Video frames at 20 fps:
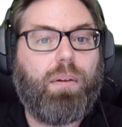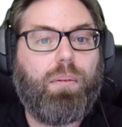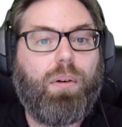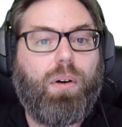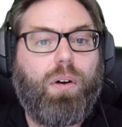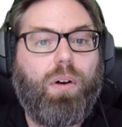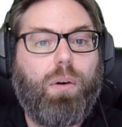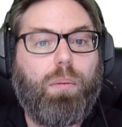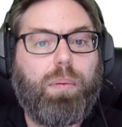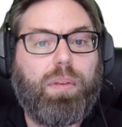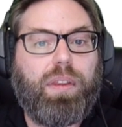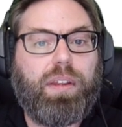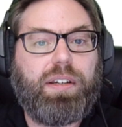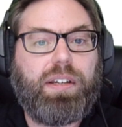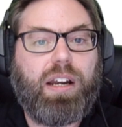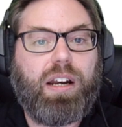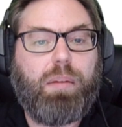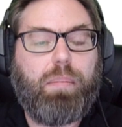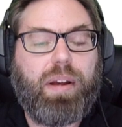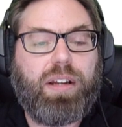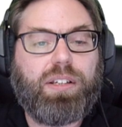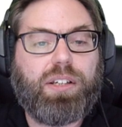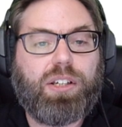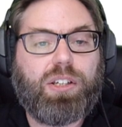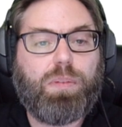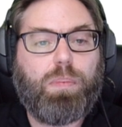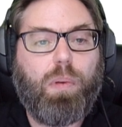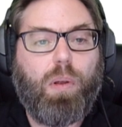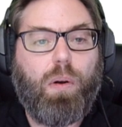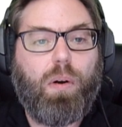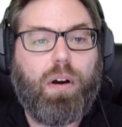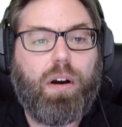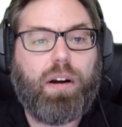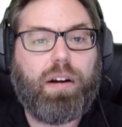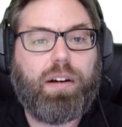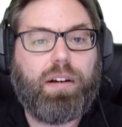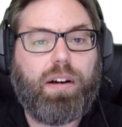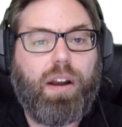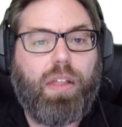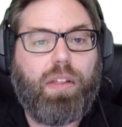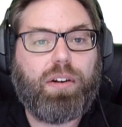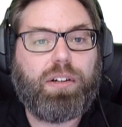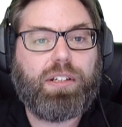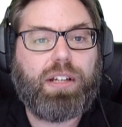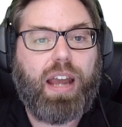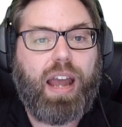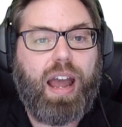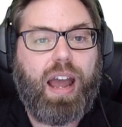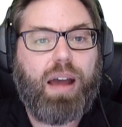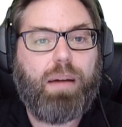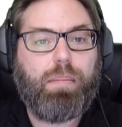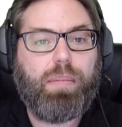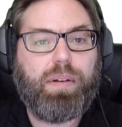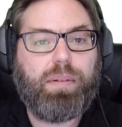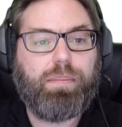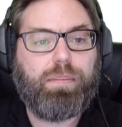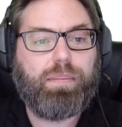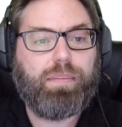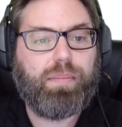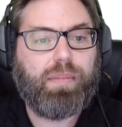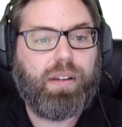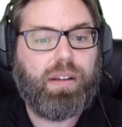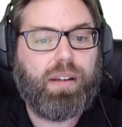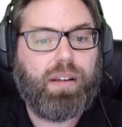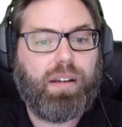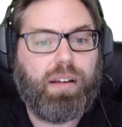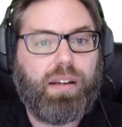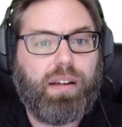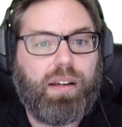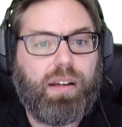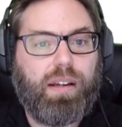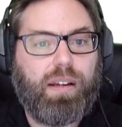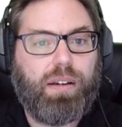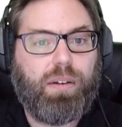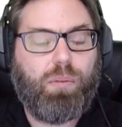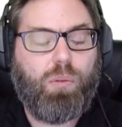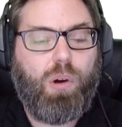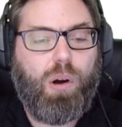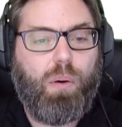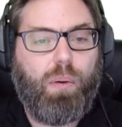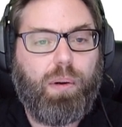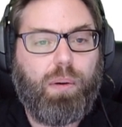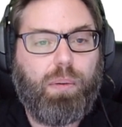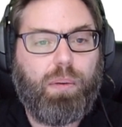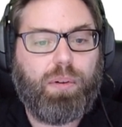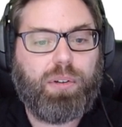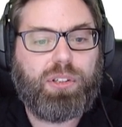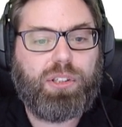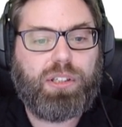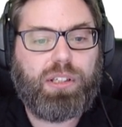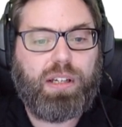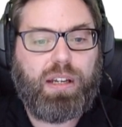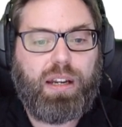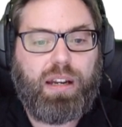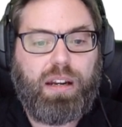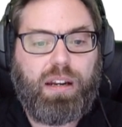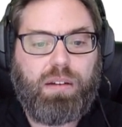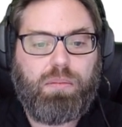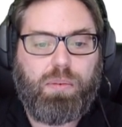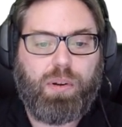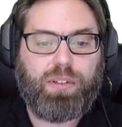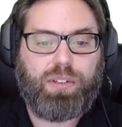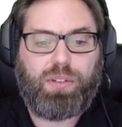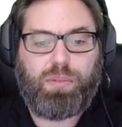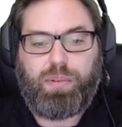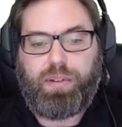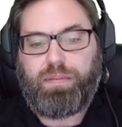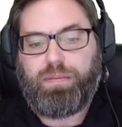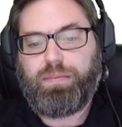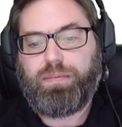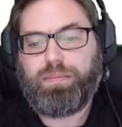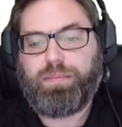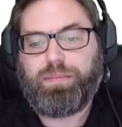we'll open the Database Explorer in another tab. And what we will see once we